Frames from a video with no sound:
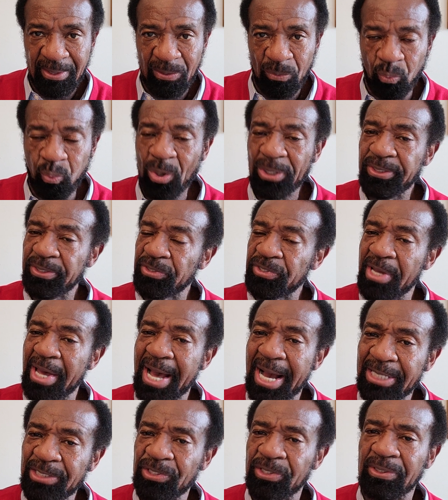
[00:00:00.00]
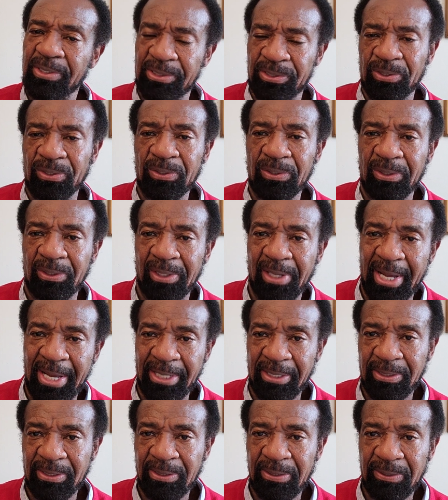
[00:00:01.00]
what does excellence look like
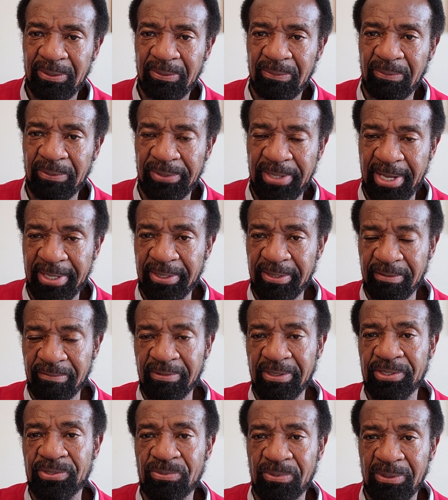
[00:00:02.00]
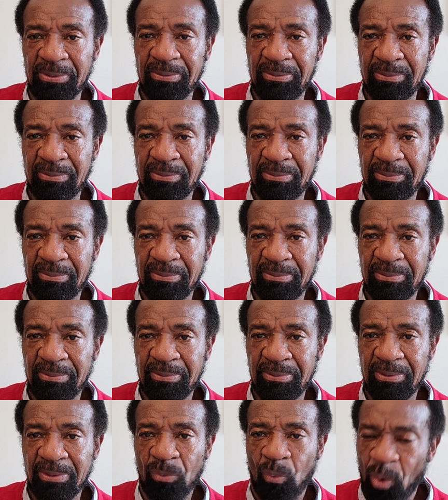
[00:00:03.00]
with that individual?
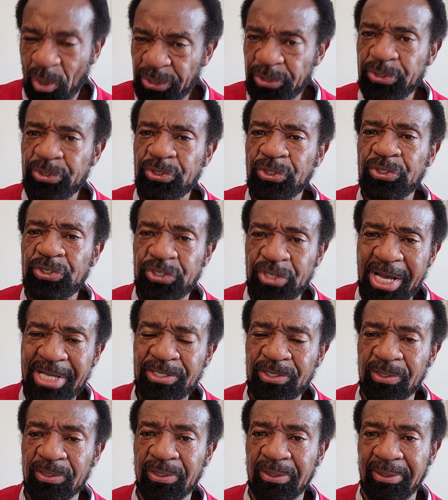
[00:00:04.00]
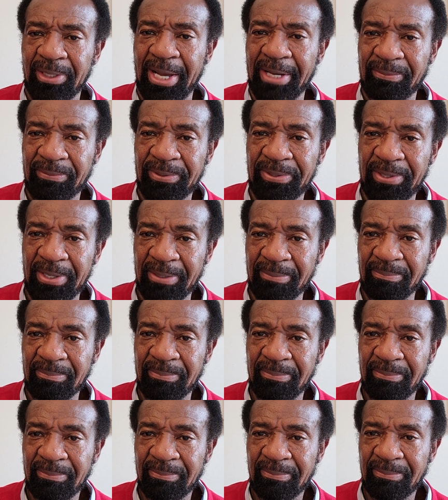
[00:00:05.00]
What does success look like with them?
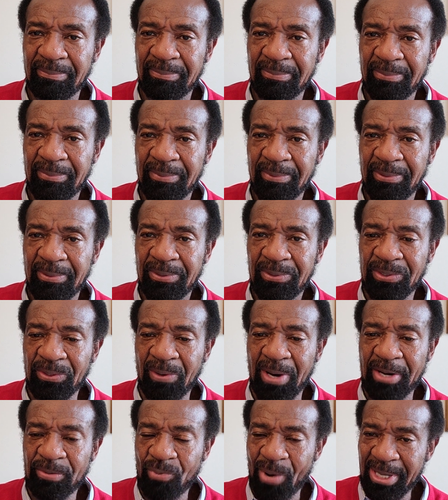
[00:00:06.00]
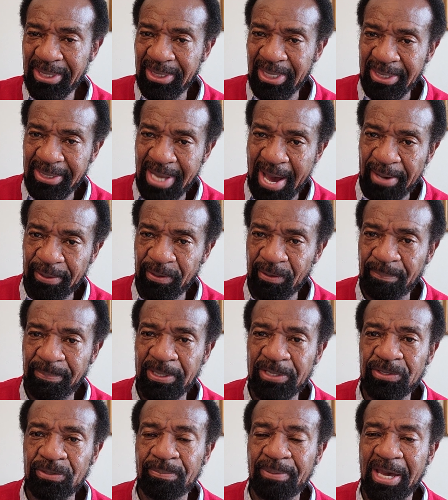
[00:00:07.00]
So I'd write that down on a
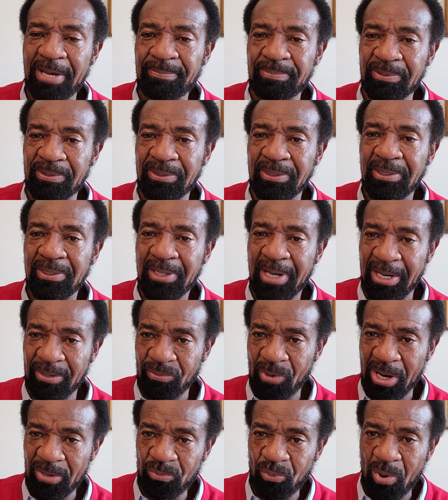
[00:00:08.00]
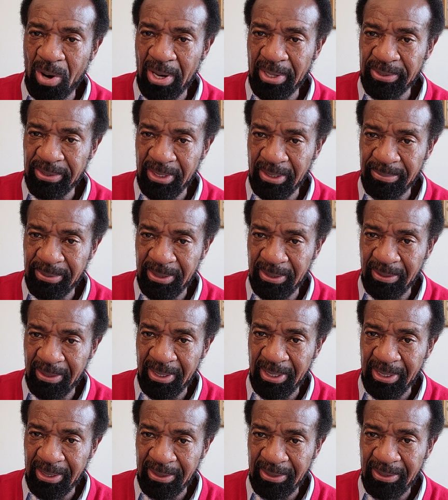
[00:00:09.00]
piece of paper. I'd write one,
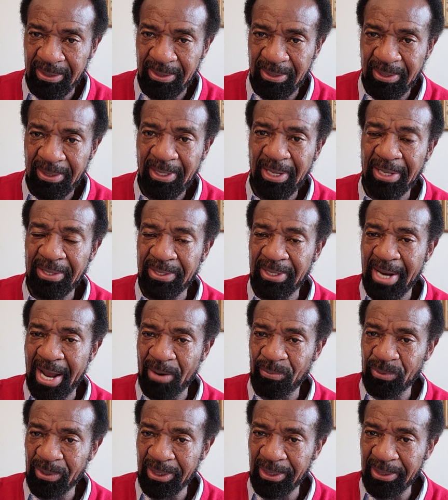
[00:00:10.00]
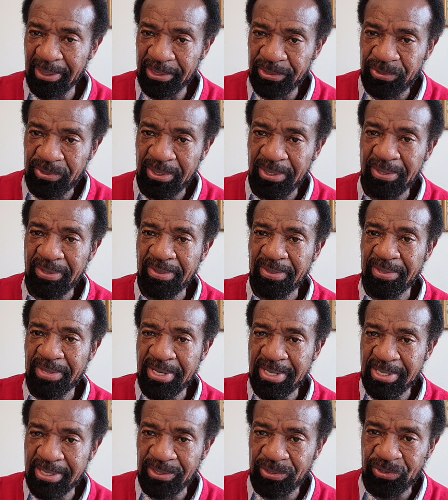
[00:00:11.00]
WON, and then I would list
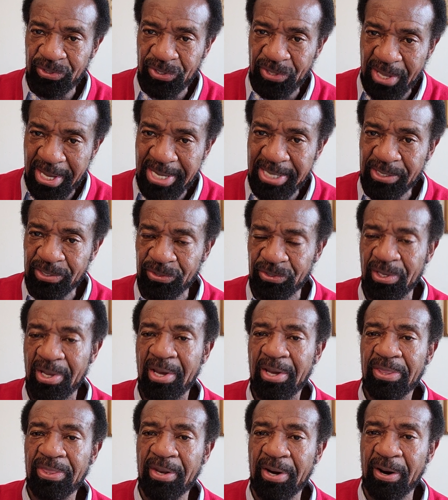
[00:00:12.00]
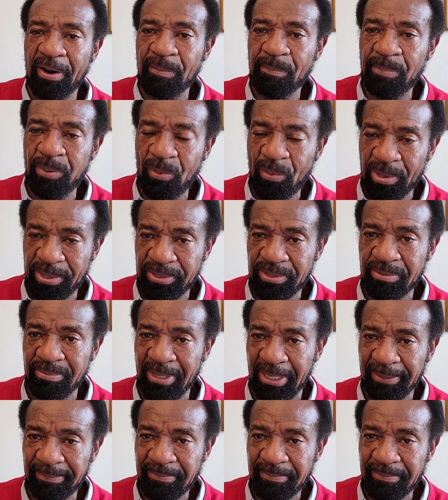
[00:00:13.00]
these things that are important to me.